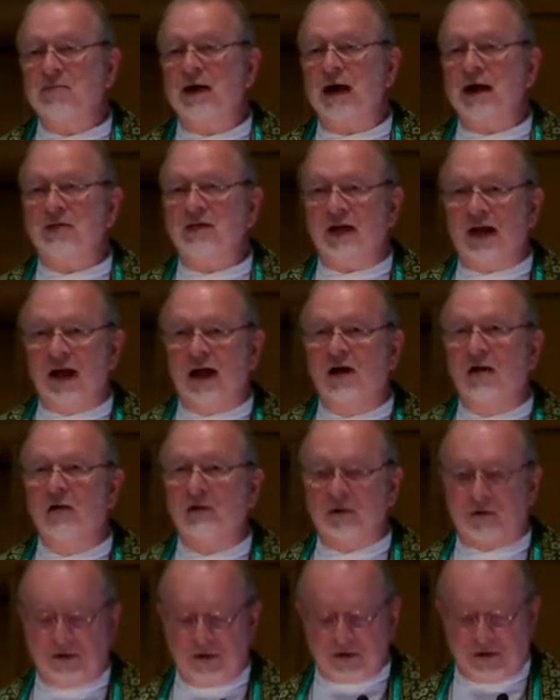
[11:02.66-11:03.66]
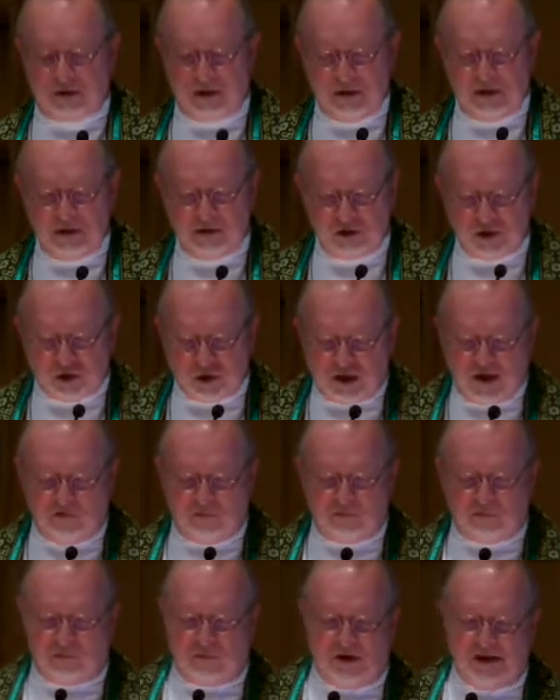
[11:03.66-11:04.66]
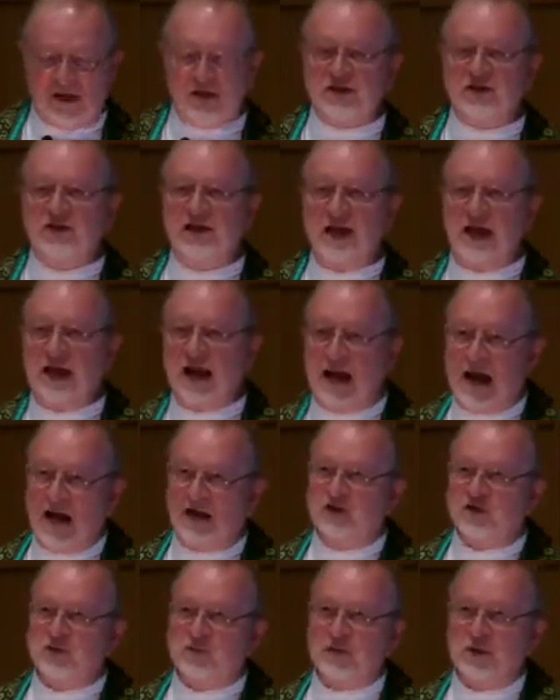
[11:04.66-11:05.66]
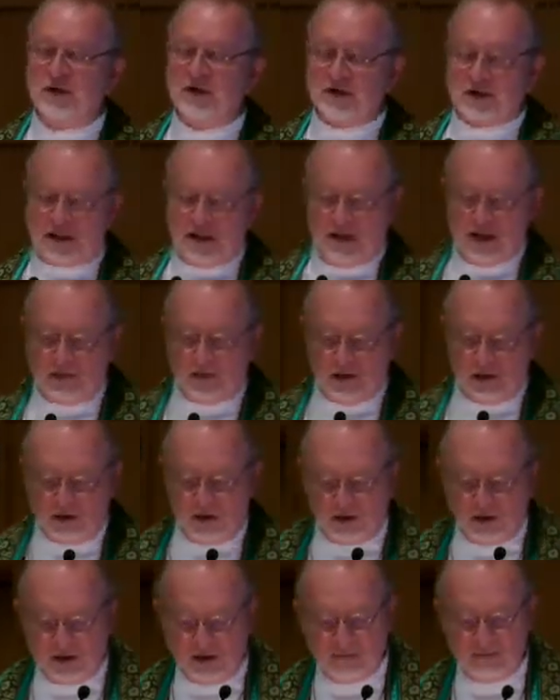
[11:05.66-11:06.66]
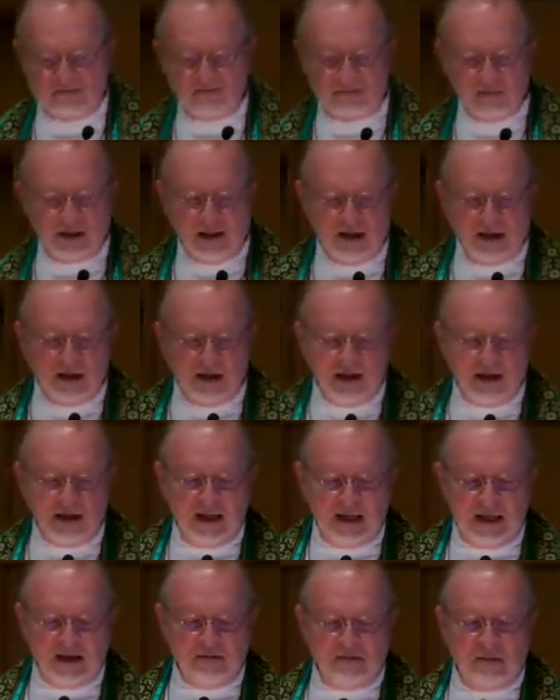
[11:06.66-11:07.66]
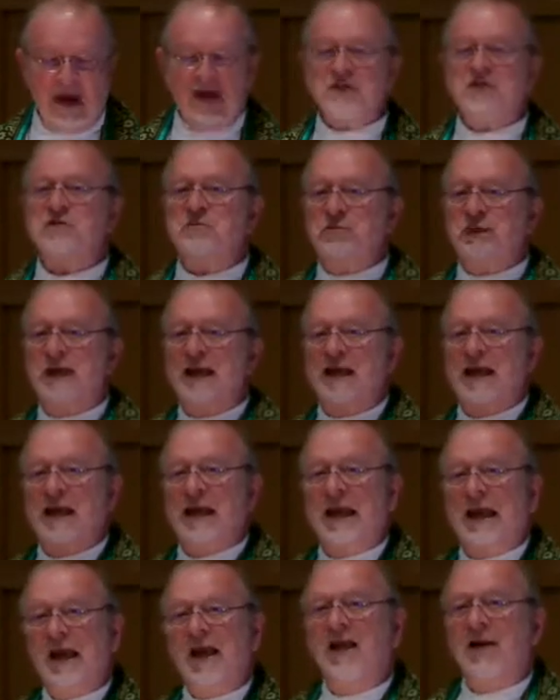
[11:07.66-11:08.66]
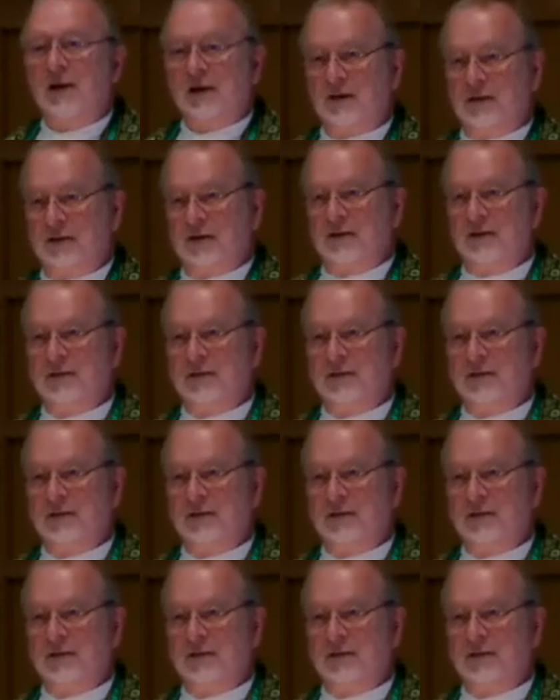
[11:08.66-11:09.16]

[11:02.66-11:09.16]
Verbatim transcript: by the elders, chief priests, and experts in the law. He must be killed